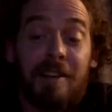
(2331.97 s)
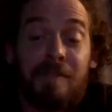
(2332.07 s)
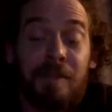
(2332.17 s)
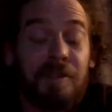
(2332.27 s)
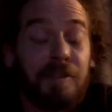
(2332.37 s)

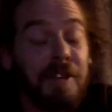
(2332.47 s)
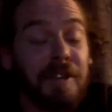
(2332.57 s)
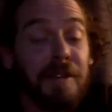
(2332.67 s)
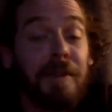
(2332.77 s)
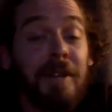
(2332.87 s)
as much as I
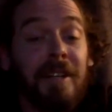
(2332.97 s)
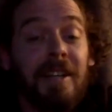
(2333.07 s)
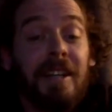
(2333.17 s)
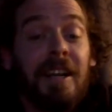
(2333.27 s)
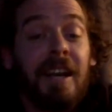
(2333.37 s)
do,
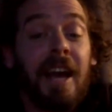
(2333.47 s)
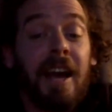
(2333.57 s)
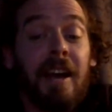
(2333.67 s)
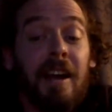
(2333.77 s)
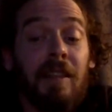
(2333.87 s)

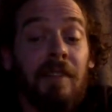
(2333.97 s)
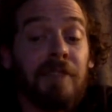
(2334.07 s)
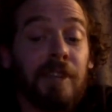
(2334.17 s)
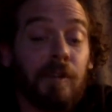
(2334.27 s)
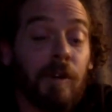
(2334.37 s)
and I love
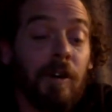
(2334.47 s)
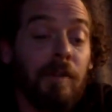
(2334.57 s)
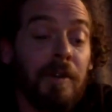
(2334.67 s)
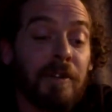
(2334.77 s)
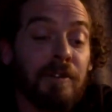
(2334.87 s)
seeing the
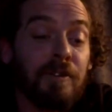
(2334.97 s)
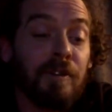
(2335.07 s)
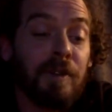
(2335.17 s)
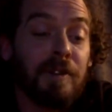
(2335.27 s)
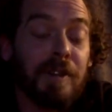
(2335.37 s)
world, but there's
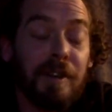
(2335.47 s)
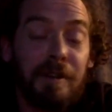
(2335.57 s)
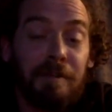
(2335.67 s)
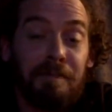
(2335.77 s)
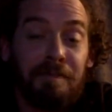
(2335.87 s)
no place like home.